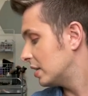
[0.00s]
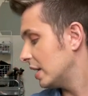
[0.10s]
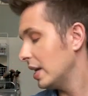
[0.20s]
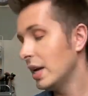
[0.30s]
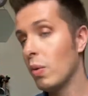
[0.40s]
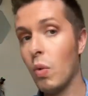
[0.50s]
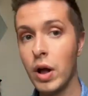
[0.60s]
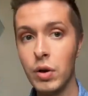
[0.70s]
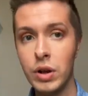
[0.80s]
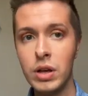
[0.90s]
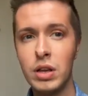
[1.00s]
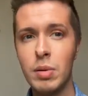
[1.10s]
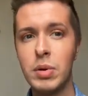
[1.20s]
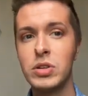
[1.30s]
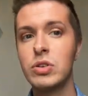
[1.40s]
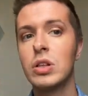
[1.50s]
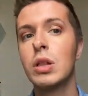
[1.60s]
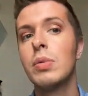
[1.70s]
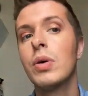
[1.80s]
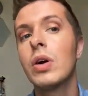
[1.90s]
the white on it. You remember I told you like
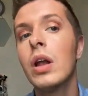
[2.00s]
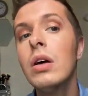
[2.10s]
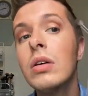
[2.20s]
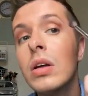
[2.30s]
the bone colour?